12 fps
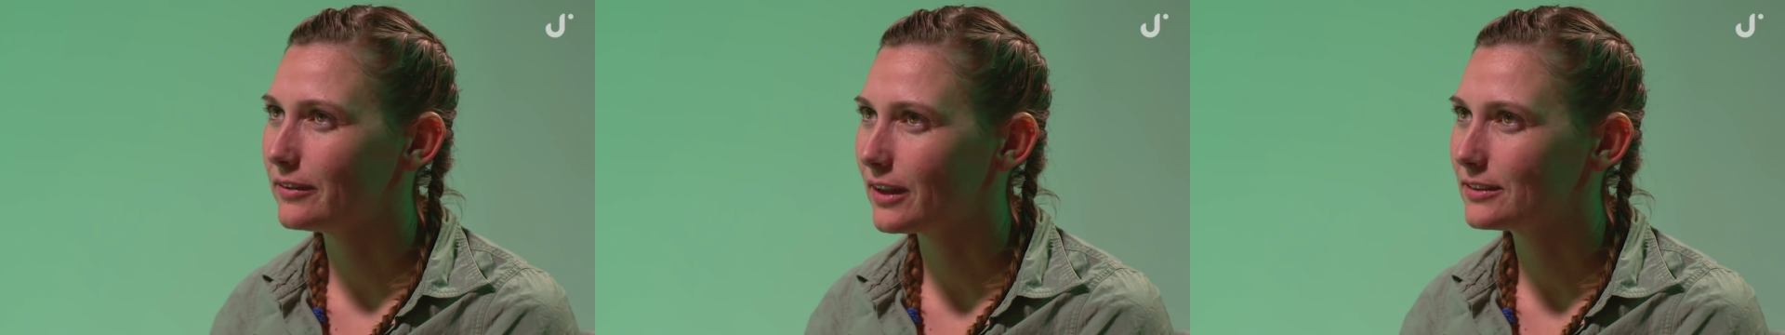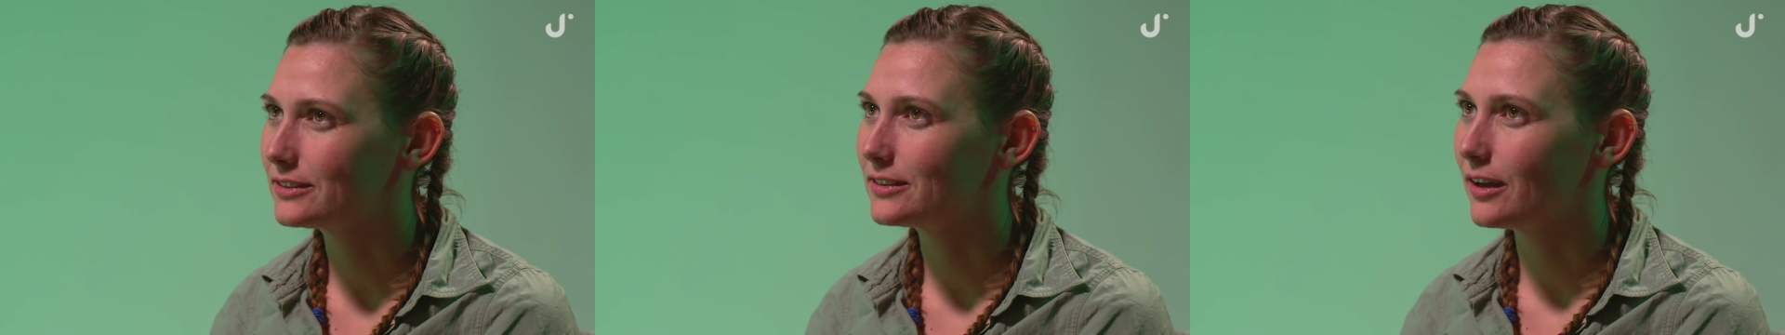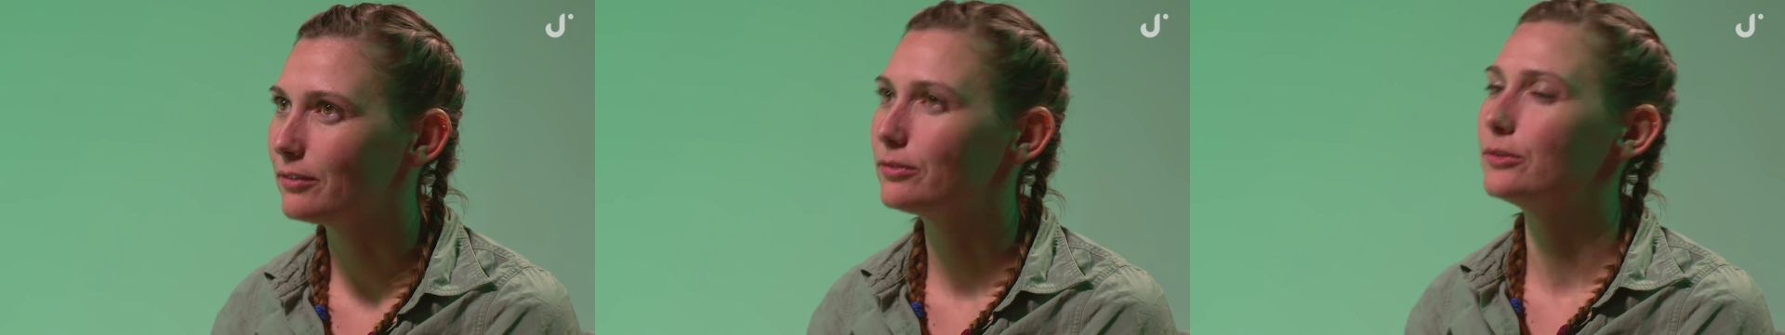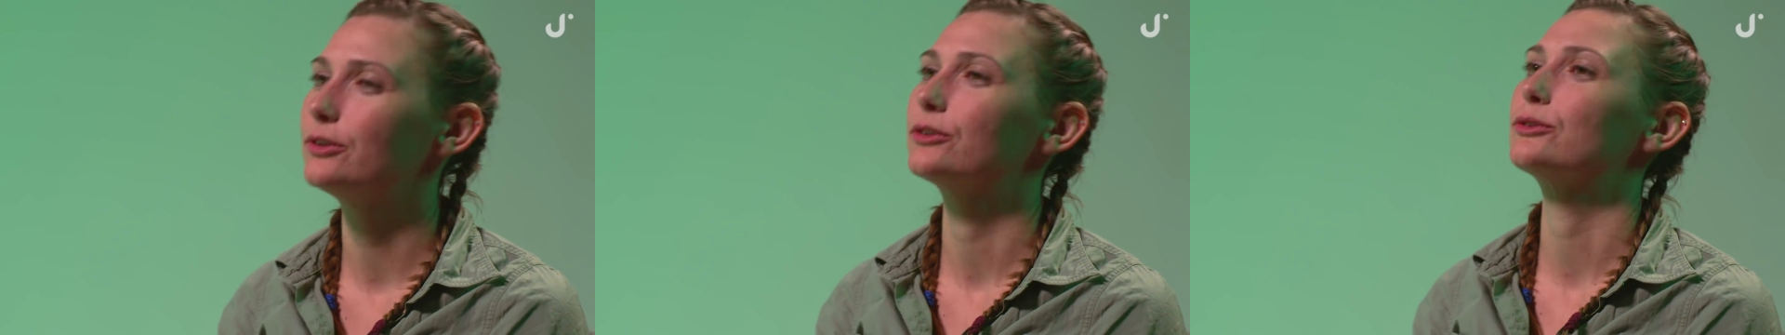that stuff
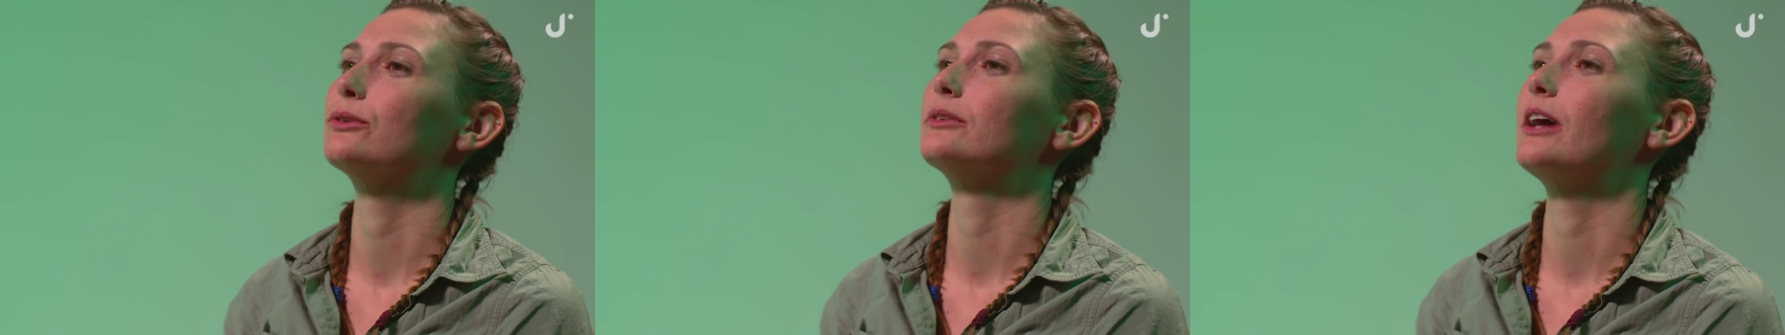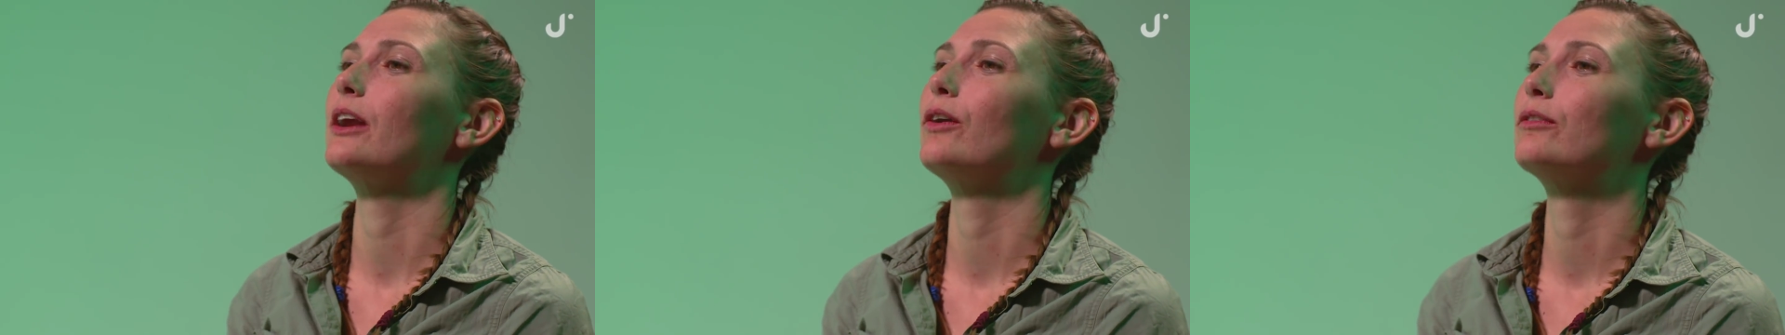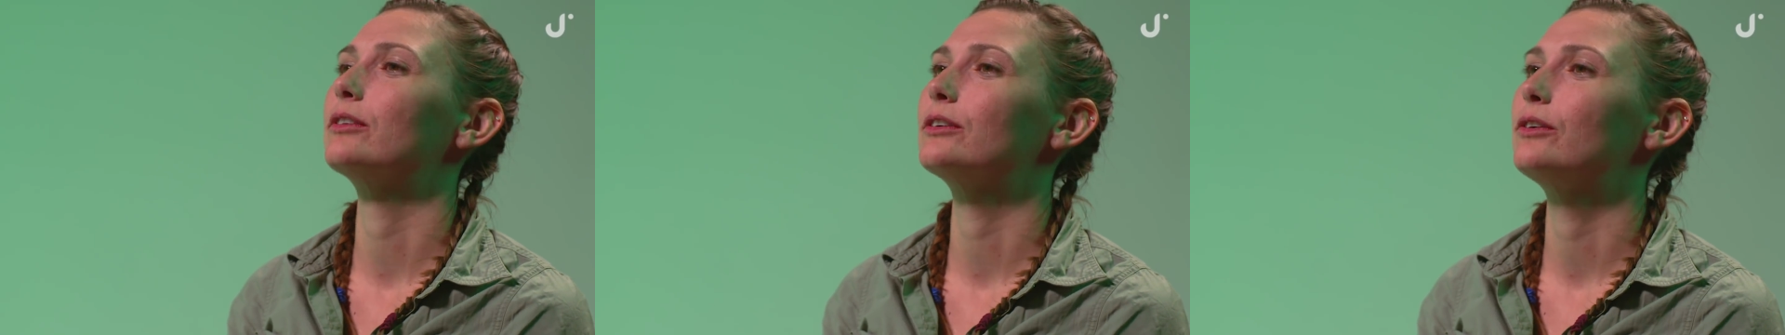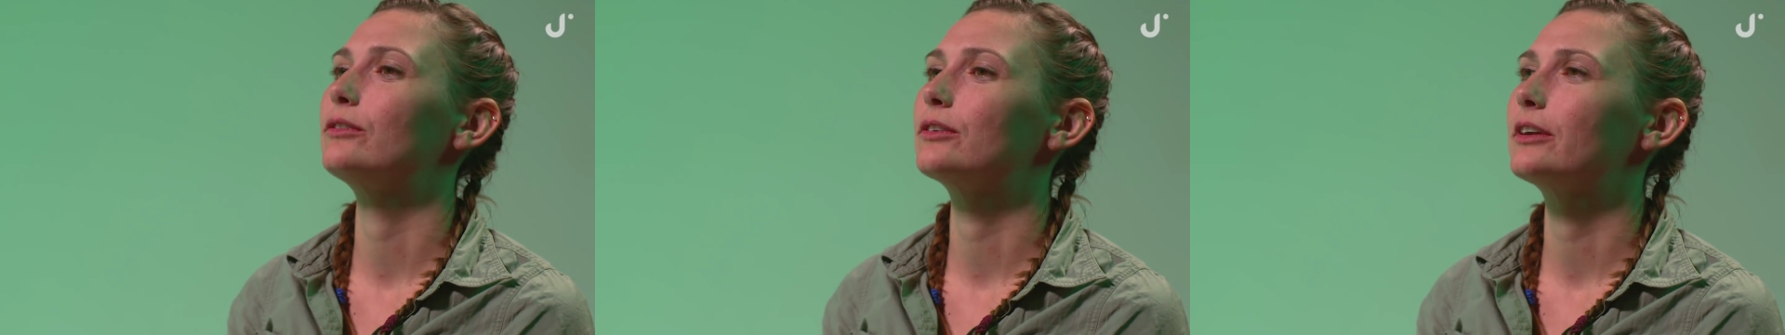when you're told that over
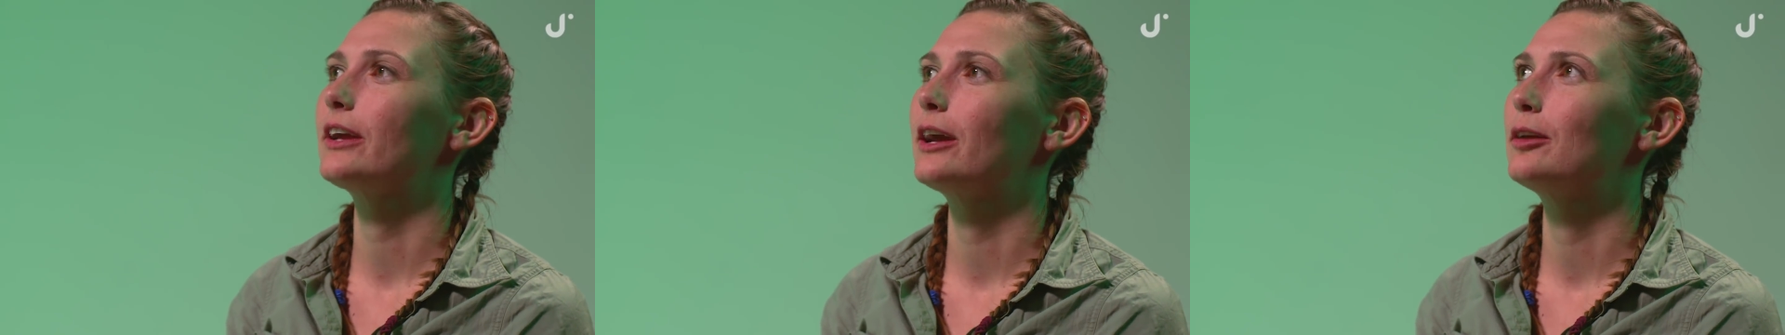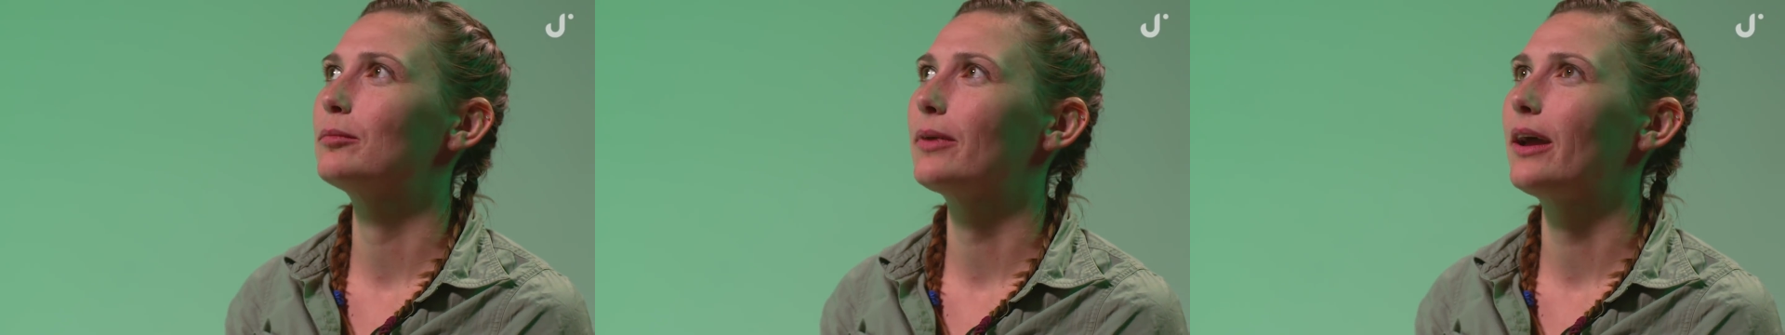and over again.